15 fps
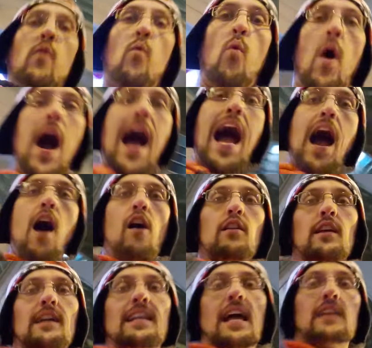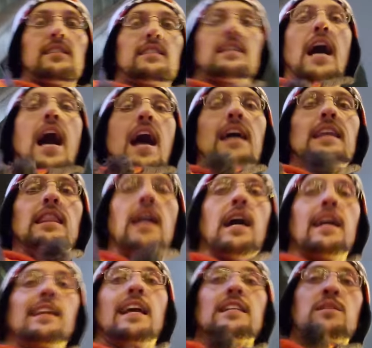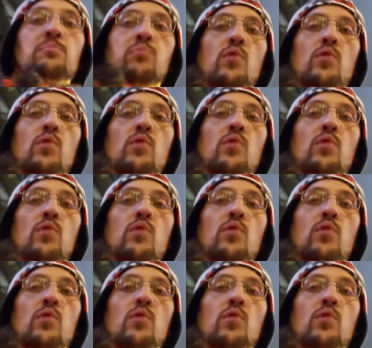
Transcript: Wow, look at that skyline. That's that